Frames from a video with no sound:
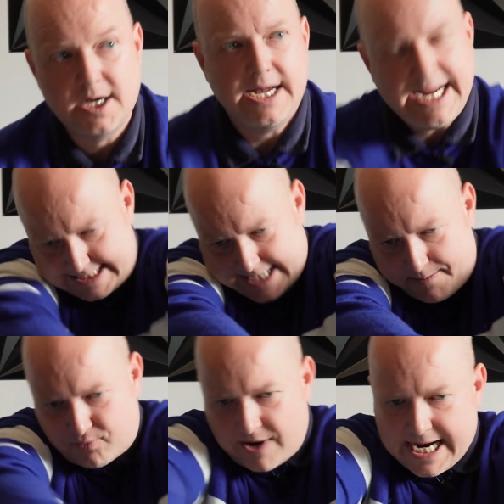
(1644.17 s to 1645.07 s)
It
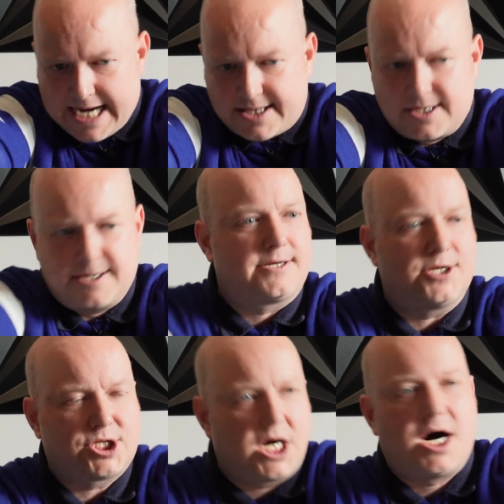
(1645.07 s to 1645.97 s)
separated the
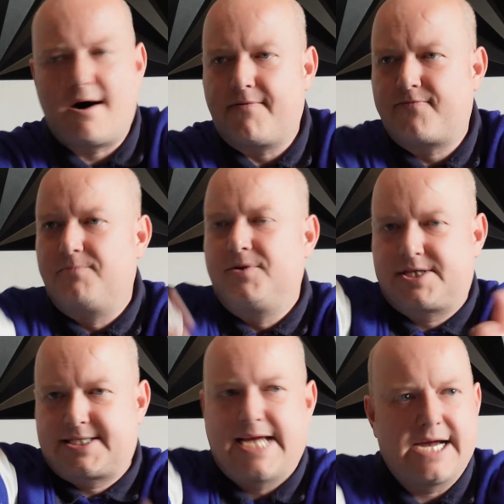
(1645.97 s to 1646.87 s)
guitar from the
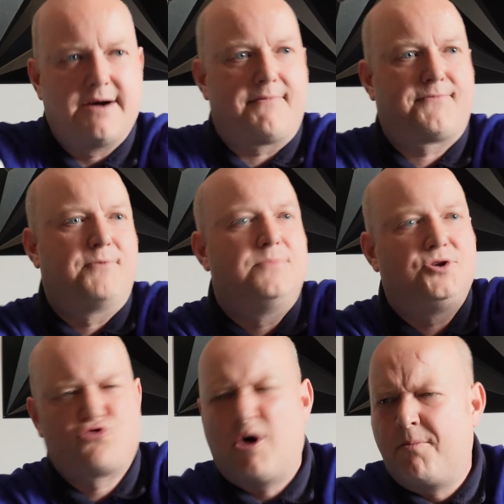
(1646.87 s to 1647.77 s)
singer, from the
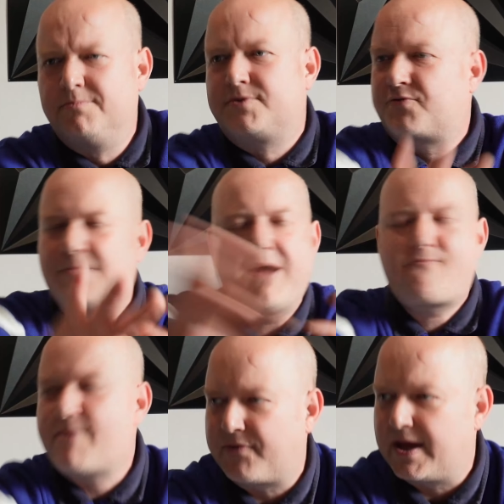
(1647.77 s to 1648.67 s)
drums, from
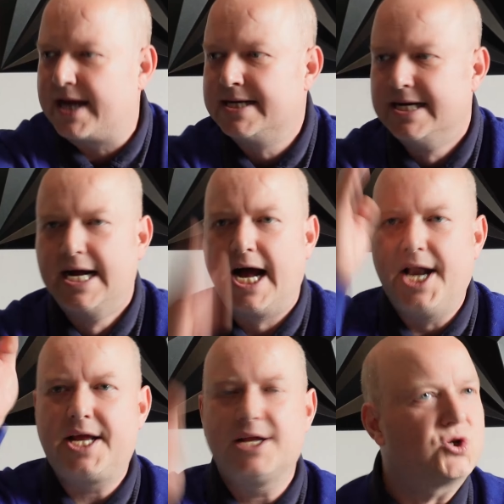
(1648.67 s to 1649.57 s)
everything, and
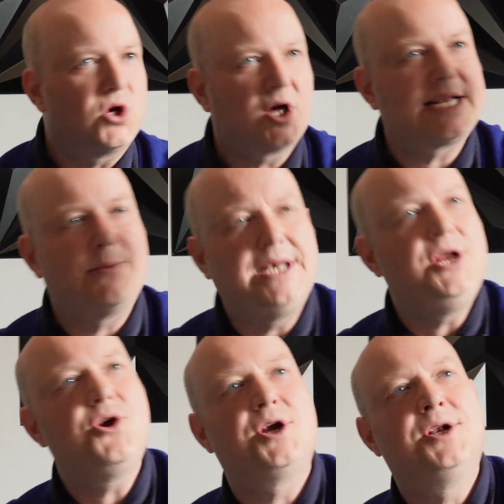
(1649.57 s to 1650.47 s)
you can sort of, like I say, when
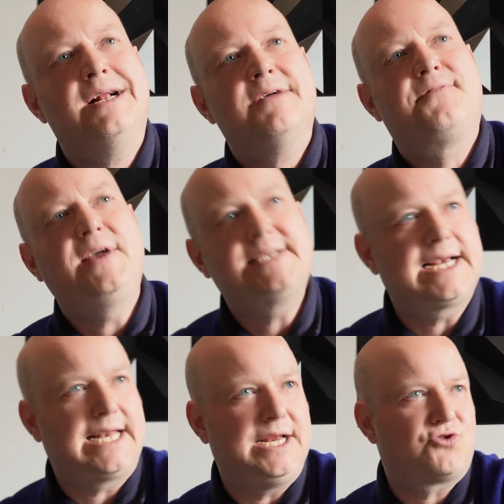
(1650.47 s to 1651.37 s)
you can
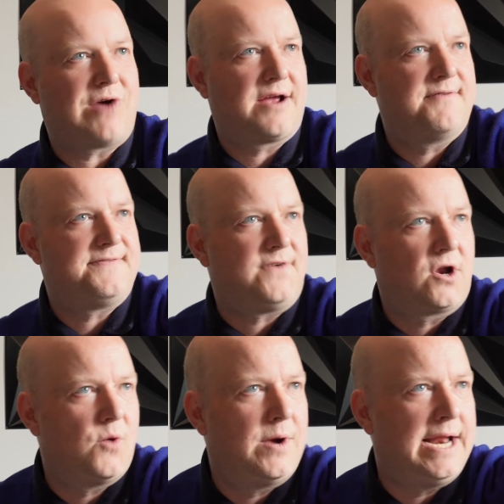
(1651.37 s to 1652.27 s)
physically track and
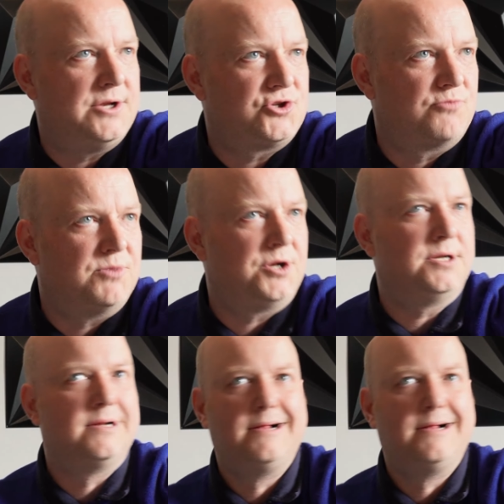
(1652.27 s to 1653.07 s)
follow an instrument,